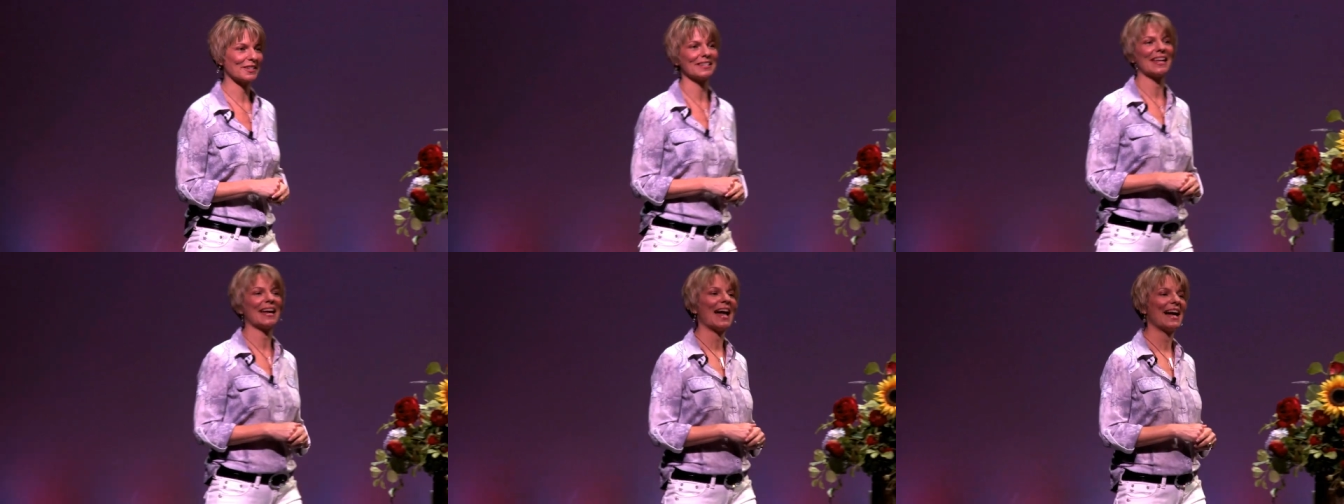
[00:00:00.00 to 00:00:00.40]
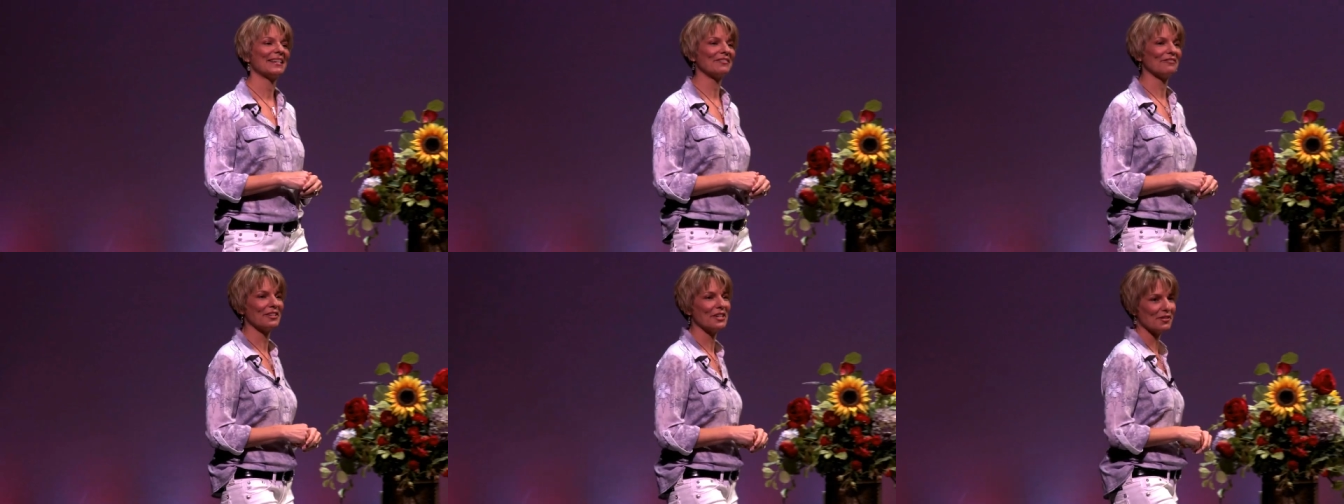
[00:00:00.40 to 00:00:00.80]
because I
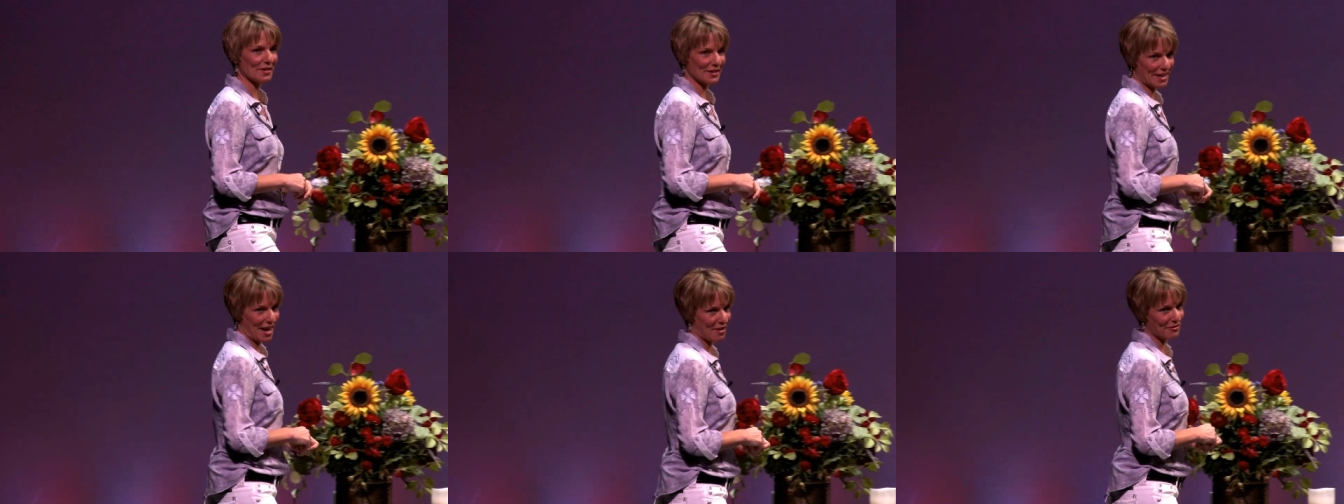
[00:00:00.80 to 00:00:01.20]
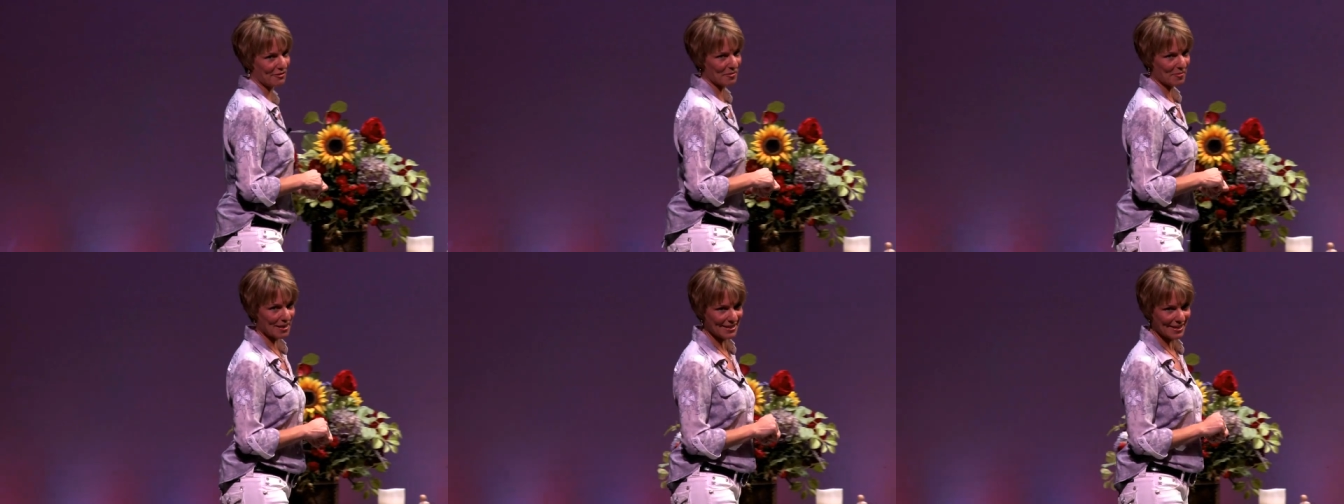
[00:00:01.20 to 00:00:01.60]
had to figure this
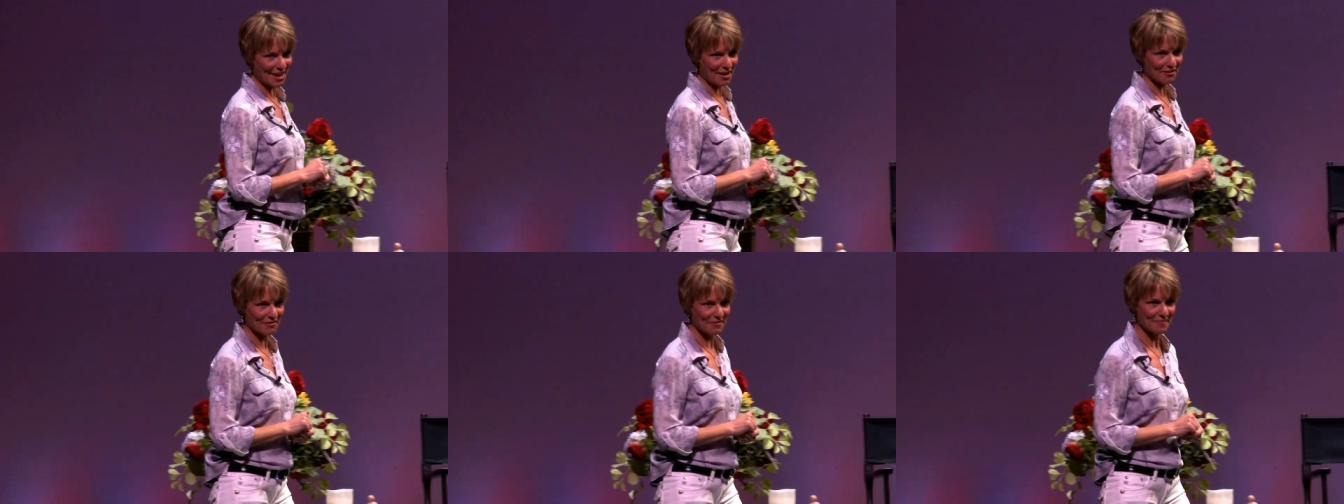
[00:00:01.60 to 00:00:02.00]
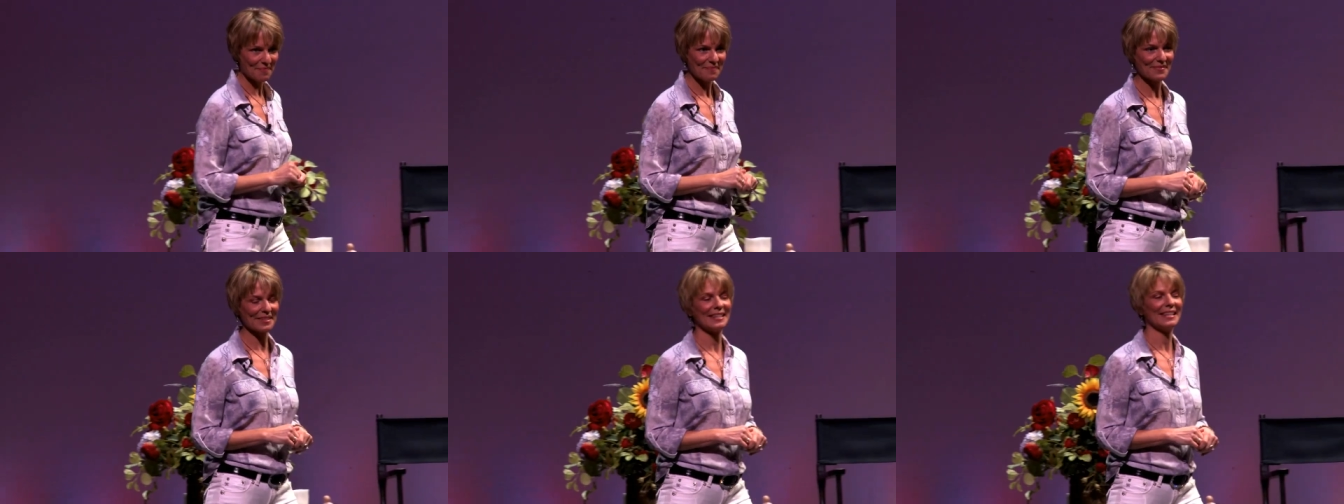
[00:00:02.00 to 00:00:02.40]
out for myself.
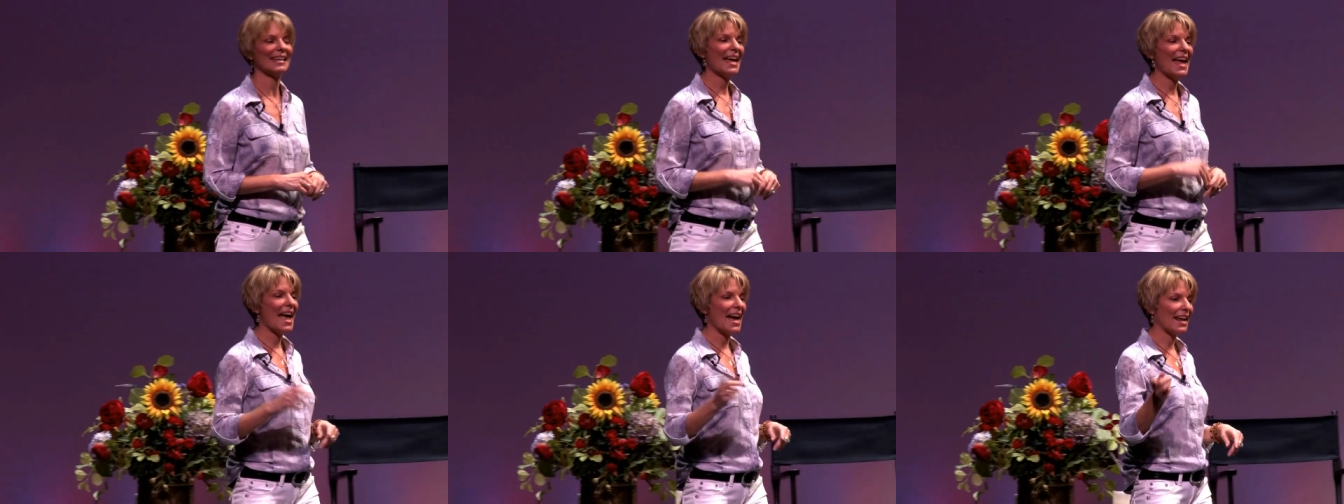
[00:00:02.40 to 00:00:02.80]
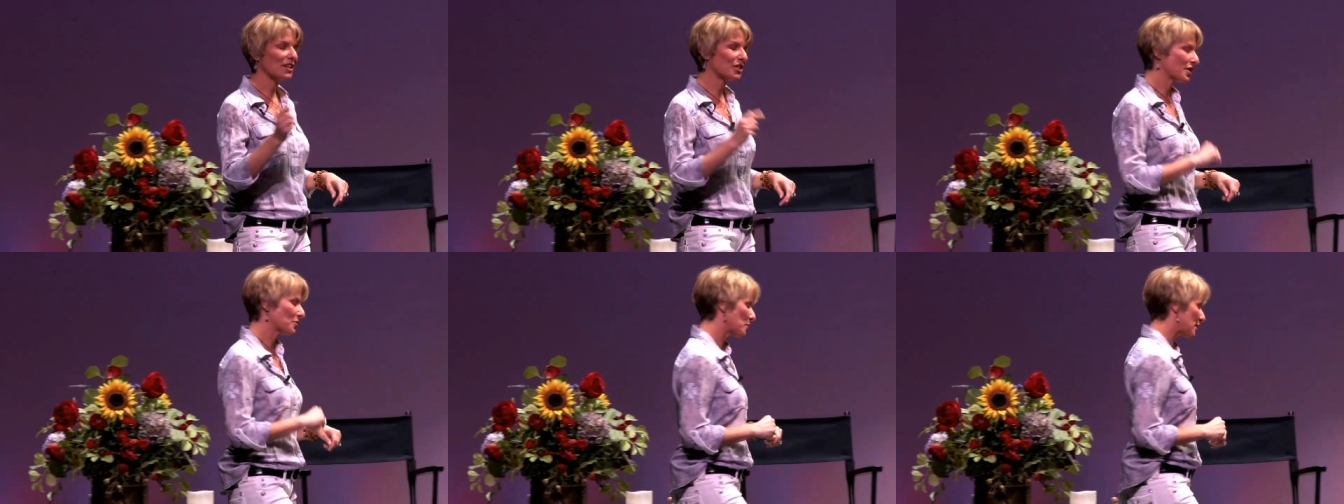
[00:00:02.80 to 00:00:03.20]
And
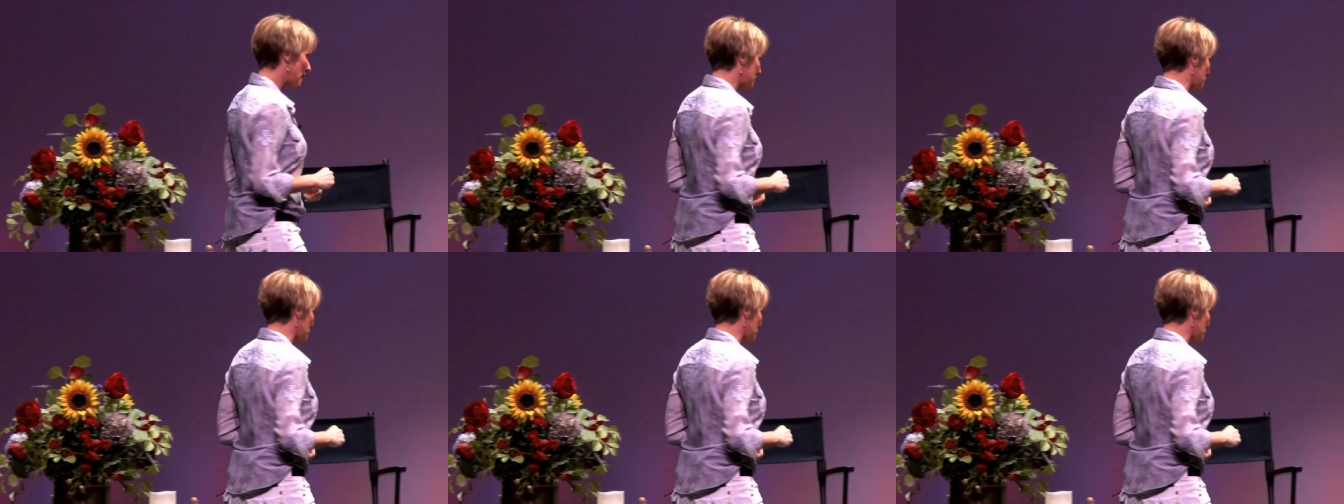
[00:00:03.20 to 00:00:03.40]
I just would